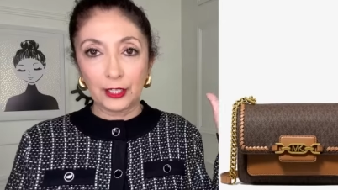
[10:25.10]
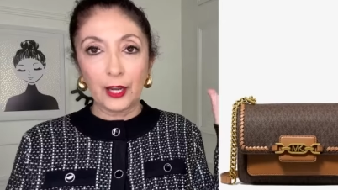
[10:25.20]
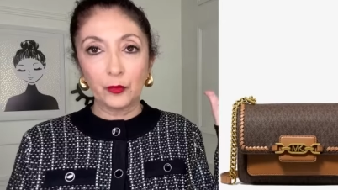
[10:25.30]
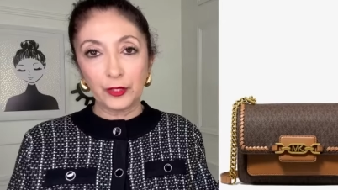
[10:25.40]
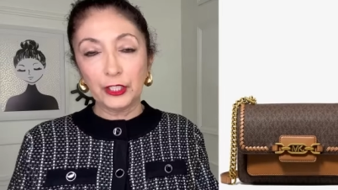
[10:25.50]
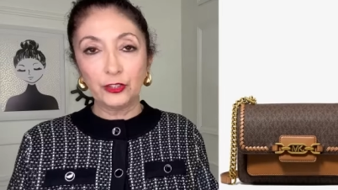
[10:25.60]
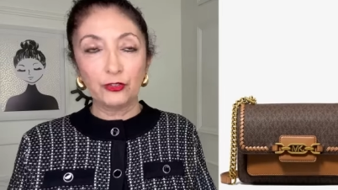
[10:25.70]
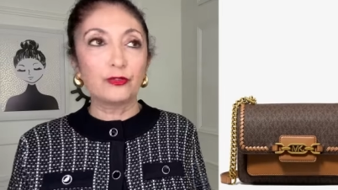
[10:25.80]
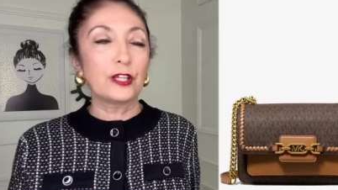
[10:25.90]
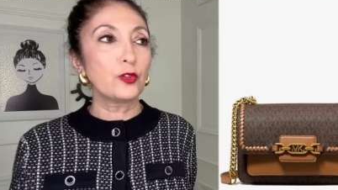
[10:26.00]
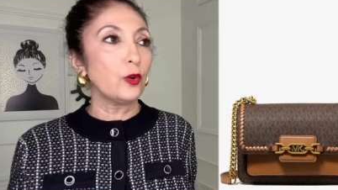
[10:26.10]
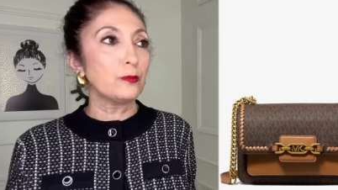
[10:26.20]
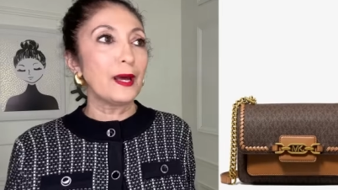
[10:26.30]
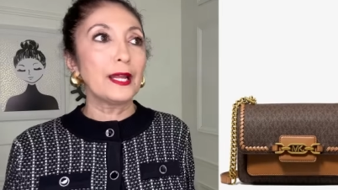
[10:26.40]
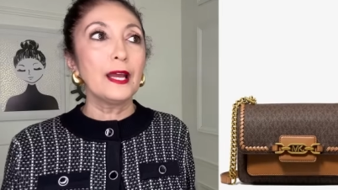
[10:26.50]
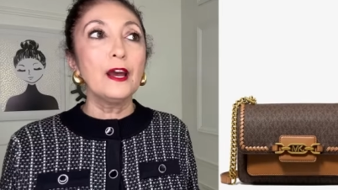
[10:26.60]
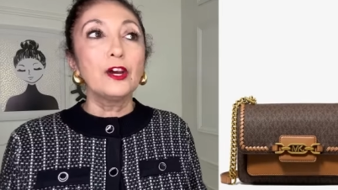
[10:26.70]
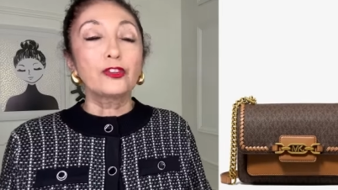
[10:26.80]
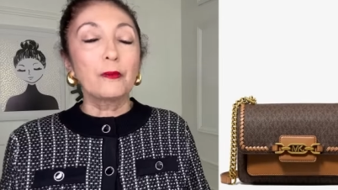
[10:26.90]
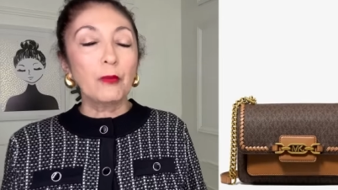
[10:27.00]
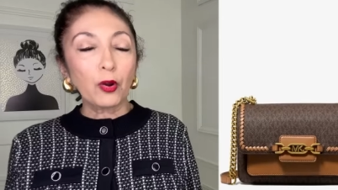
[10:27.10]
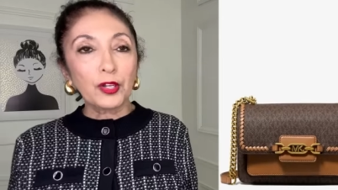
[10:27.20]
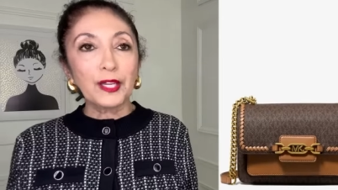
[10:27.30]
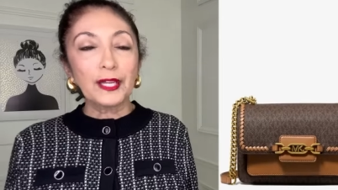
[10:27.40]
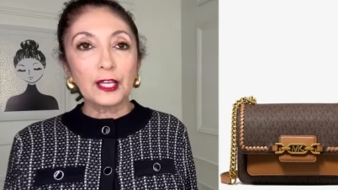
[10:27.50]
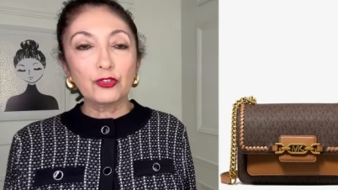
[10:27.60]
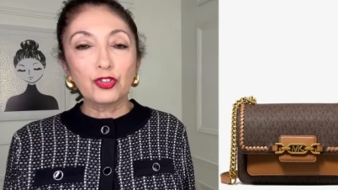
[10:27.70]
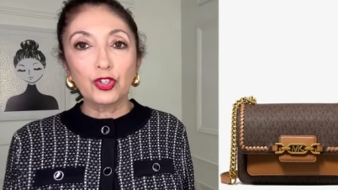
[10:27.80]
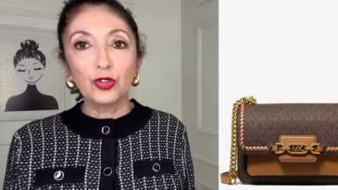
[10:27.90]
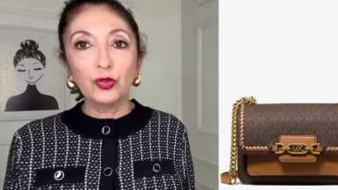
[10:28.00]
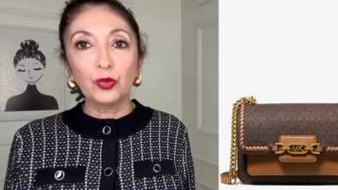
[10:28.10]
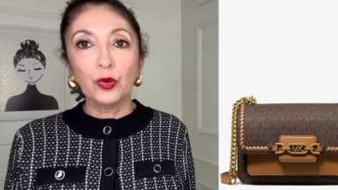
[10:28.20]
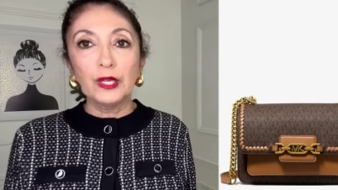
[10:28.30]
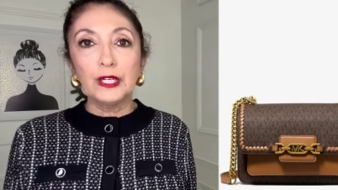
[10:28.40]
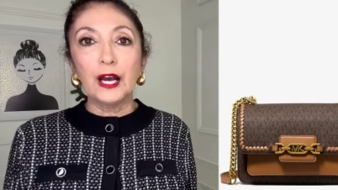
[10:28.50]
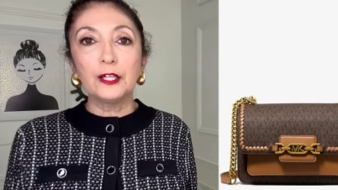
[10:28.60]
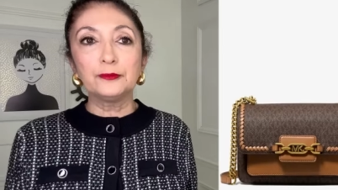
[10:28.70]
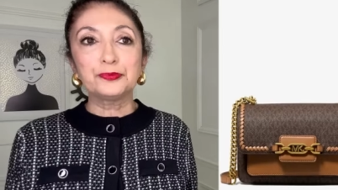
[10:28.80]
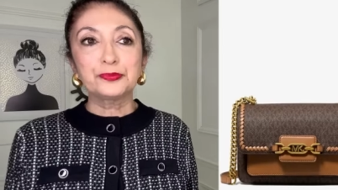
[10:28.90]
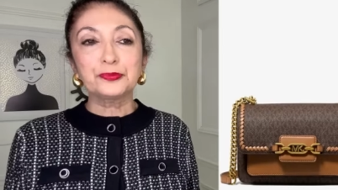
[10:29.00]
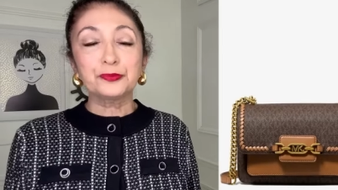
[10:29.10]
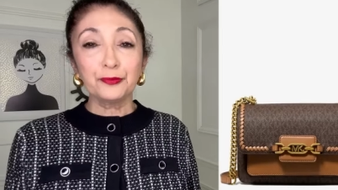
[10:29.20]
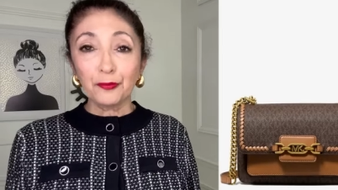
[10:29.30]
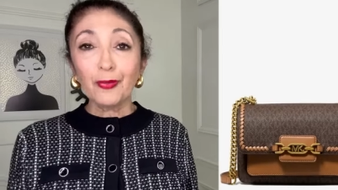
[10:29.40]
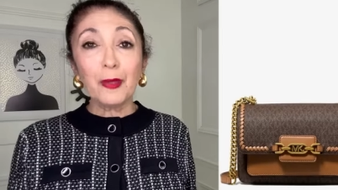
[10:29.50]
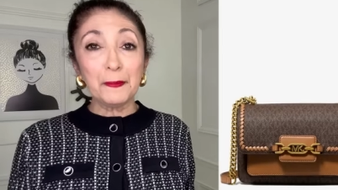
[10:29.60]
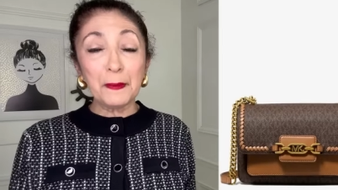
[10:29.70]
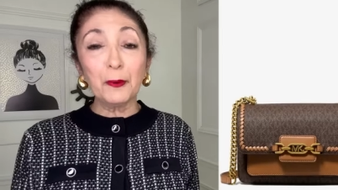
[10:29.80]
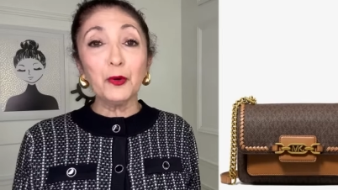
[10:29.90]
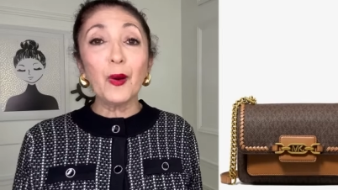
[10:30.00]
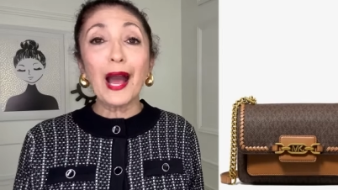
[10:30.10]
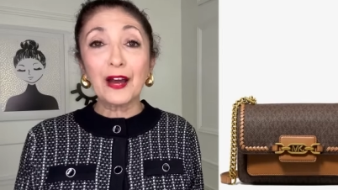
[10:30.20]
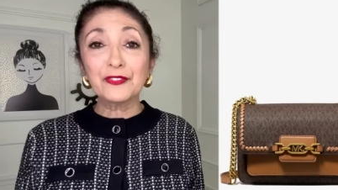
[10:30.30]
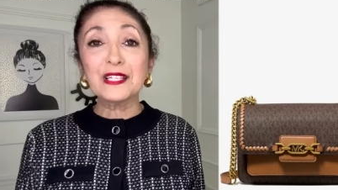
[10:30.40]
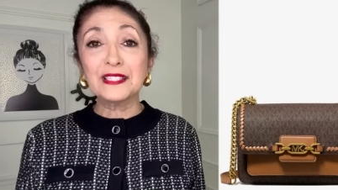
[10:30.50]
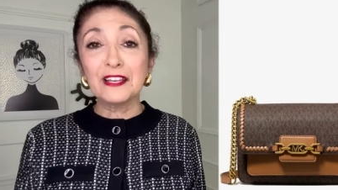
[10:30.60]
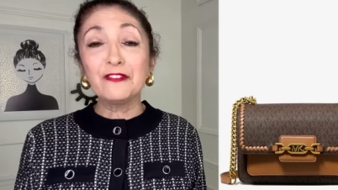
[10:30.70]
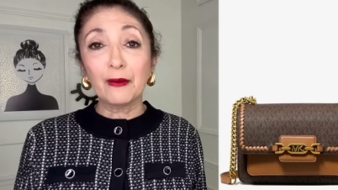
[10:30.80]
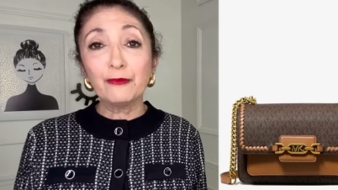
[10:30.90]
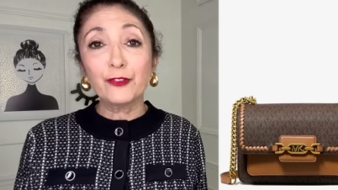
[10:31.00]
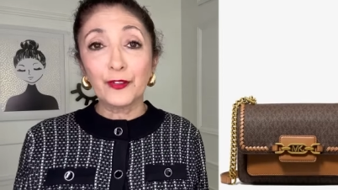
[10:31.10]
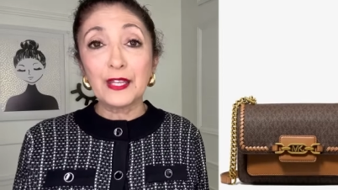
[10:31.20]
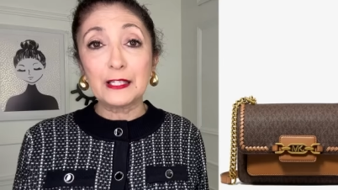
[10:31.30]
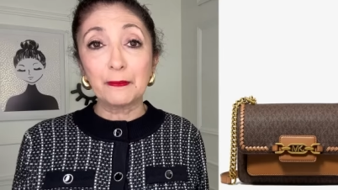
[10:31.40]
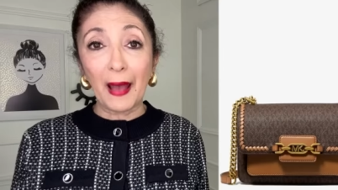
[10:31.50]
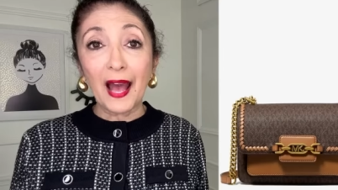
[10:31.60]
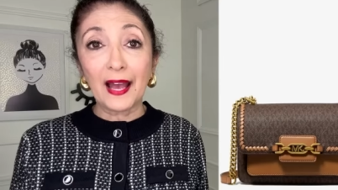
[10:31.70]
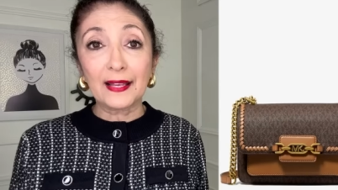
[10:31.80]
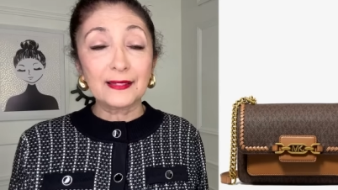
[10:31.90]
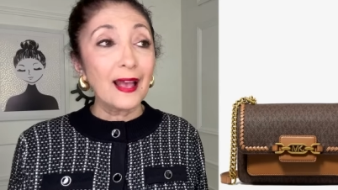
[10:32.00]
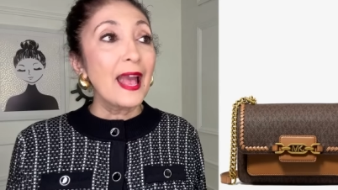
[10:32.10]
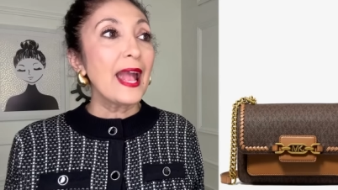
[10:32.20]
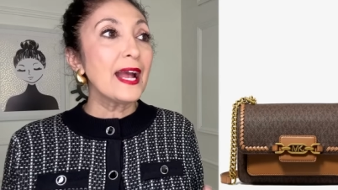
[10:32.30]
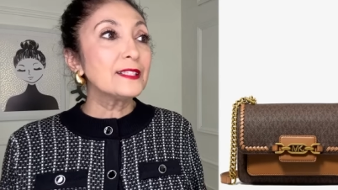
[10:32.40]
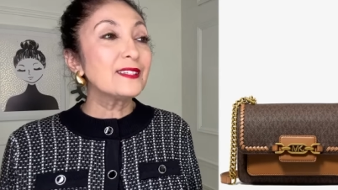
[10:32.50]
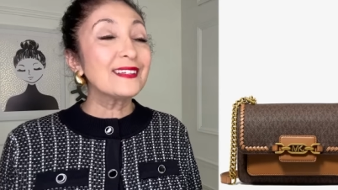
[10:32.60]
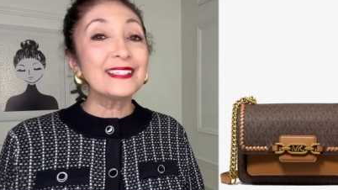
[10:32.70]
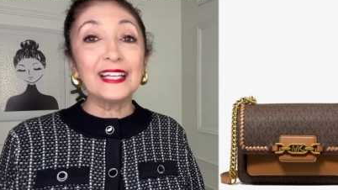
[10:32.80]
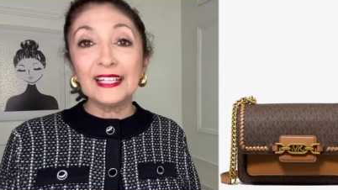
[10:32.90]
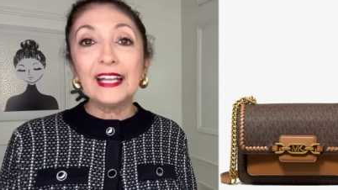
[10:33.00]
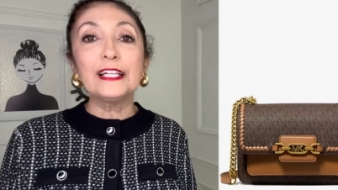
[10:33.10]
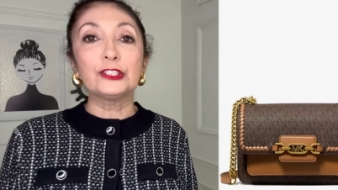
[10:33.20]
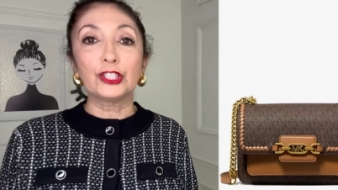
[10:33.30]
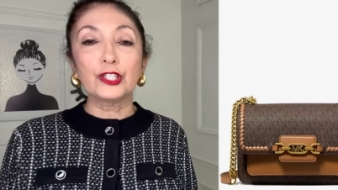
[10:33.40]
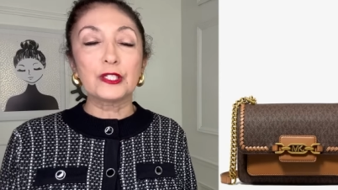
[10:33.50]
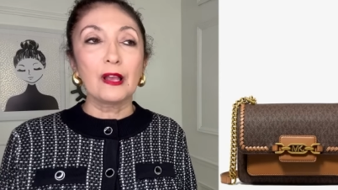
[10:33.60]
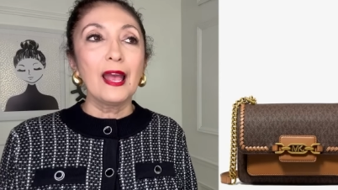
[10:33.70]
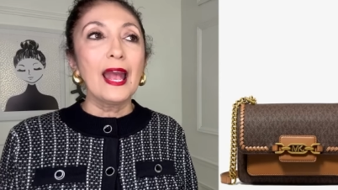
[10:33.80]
and really do dress old money. They're marketing it to um, people will have to save up for these bags and to teenagers.